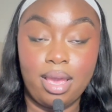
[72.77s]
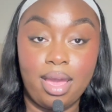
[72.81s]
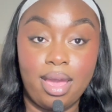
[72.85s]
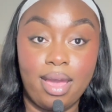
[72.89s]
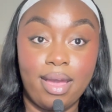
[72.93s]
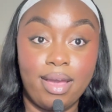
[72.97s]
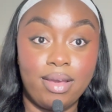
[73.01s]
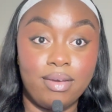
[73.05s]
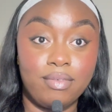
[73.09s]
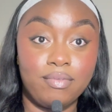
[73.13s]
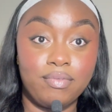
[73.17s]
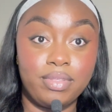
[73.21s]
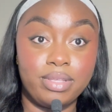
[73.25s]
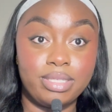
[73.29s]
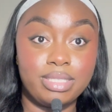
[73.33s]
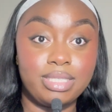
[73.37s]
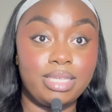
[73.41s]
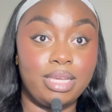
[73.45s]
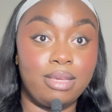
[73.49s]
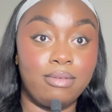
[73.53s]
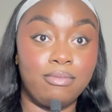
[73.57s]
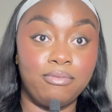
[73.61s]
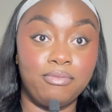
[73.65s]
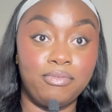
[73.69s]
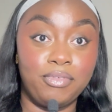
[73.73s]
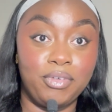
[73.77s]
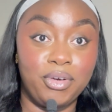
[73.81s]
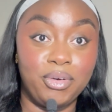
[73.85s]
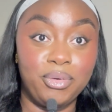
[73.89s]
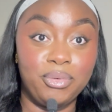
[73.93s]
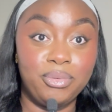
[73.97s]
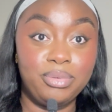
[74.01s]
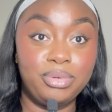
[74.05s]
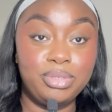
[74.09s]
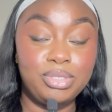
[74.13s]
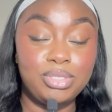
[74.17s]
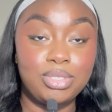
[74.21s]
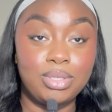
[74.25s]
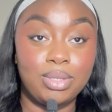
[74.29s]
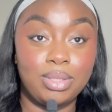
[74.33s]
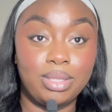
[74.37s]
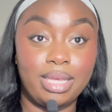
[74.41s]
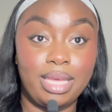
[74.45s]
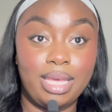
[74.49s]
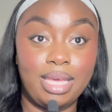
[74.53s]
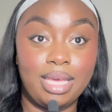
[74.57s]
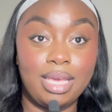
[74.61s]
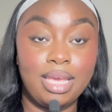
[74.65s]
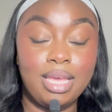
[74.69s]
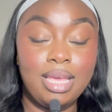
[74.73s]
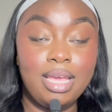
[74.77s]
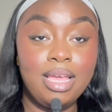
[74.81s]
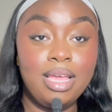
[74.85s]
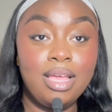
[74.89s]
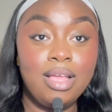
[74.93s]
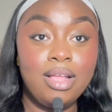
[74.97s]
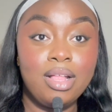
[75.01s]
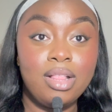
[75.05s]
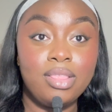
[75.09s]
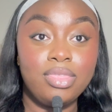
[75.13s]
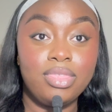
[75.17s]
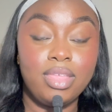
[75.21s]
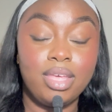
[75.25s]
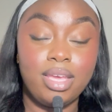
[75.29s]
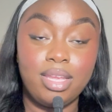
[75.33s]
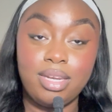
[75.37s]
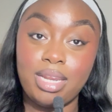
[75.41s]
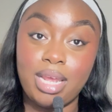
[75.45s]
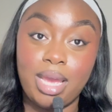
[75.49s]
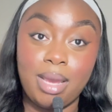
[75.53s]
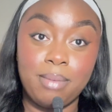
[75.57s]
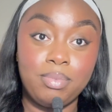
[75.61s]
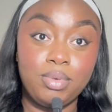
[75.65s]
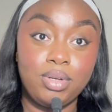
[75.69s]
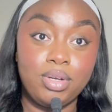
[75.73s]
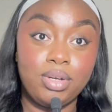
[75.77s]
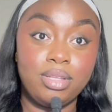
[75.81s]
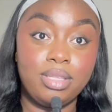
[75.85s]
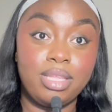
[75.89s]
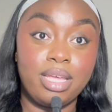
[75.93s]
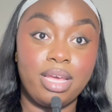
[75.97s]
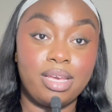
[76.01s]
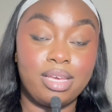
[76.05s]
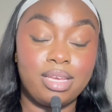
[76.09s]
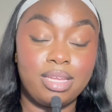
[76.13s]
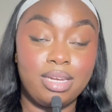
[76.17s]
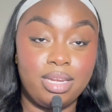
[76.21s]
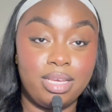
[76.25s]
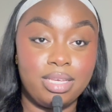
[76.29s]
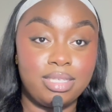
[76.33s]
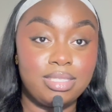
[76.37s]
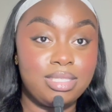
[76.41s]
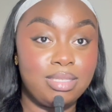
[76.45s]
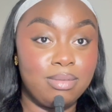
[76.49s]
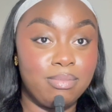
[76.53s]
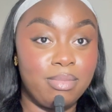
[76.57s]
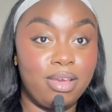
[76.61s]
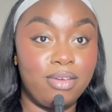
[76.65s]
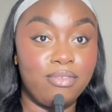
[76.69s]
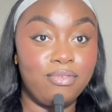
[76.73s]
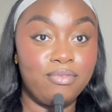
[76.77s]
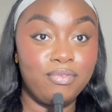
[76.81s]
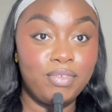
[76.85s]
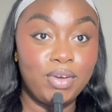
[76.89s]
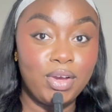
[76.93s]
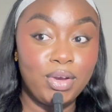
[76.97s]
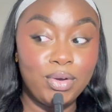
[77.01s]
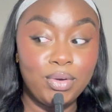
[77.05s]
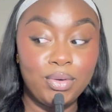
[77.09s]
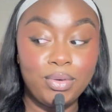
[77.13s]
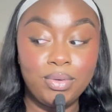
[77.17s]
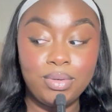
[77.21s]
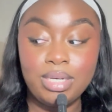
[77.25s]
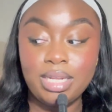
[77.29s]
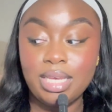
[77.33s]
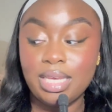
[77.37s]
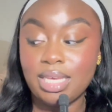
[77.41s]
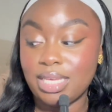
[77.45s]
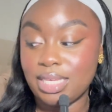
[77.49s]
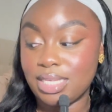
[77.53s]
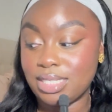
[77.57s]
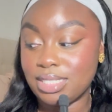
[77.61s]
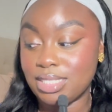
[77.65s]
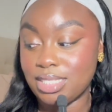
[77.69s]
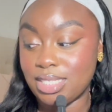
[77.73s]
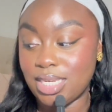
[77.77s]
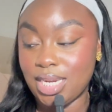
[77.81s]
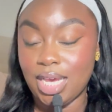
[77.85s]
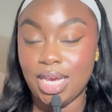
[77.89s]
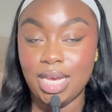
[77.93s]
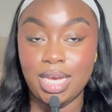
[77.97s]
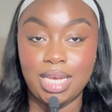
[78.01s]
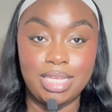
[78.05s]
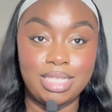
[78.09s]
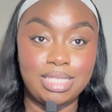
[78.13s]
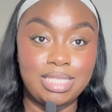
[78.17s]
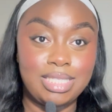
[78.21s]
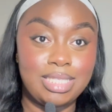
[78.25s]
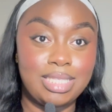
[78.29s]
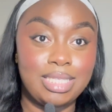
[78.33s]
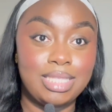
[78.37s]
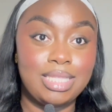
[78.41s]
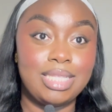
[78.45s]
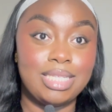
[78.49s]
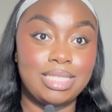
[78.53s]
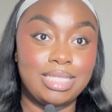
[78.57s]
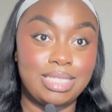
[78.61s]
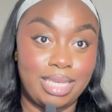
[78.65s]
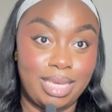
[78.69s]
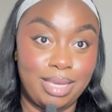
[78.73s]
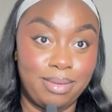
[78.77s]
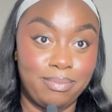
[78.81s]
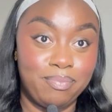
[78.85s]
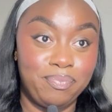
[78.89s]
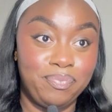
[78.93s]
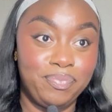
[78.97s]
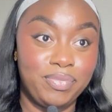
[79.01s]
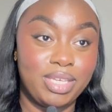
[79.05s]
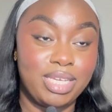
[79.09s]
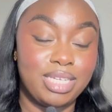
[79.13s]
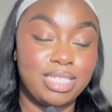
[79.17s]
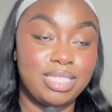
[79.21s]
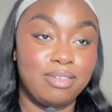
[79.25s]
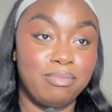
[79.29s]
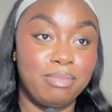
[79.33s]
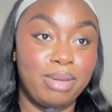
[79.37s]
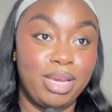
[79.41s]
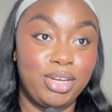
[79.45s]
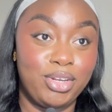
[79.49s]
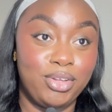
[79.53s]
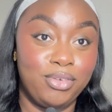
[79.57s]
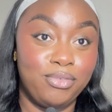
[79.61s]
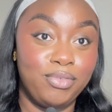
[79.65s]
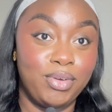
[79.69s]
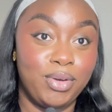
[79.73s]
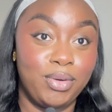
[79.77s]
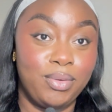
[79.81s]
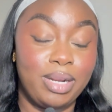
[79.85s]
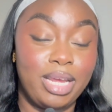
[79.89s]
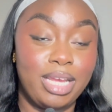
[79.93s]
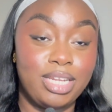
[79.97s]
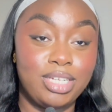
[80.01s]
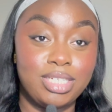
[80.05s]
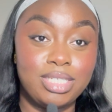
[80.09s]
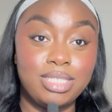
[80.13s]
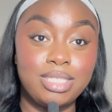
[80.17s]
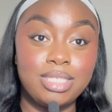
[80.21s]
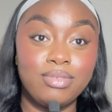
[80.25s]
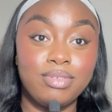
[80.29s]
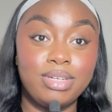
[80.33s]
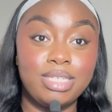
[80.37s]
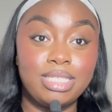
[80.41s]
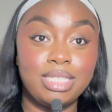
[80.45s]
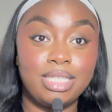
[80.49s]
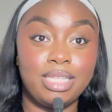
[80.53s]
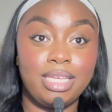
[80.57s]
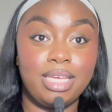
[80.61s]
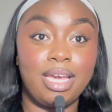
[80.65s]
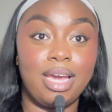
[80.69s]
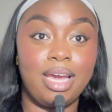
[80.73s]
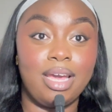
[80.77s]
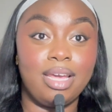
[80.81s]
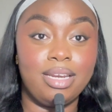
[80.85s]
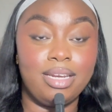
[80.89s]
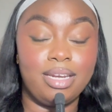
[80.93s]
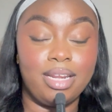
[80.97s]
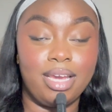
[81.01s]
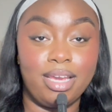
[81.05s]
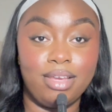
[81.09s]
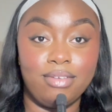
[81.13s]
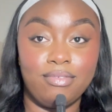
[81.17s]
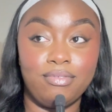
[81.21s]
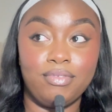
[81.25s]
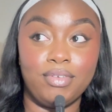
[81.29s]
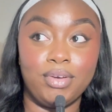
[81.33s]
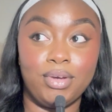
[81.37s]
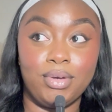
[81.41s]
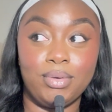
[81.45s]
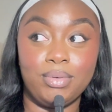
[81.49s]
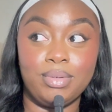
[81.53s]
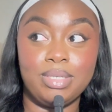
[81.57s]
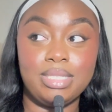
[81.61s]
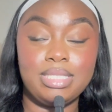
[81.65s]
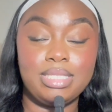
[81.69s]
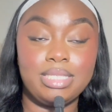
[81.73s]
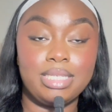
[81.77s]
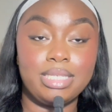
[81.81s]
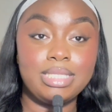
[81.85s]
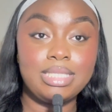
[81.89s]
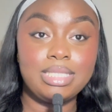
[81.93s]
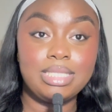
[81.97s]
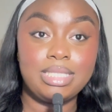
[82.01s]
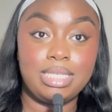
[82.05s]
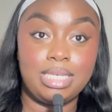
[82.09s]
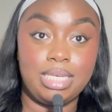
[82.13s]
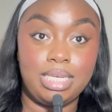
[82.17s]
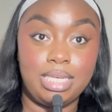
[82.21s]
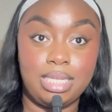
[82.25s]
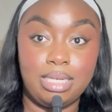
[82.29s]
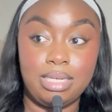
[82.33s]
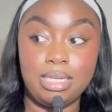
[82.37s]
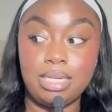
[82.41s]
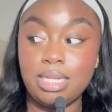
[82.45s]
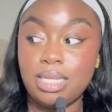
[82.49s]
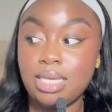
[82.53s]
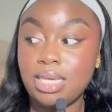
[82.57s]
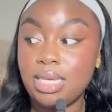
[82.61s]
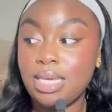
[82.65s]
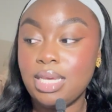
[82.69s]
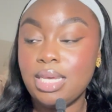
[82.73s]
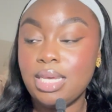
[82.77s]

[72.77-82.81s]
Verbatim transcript: have the same phone. So like the adapter that connects to my phone is not the same because of my new phone. I just recently got an iPhone 16,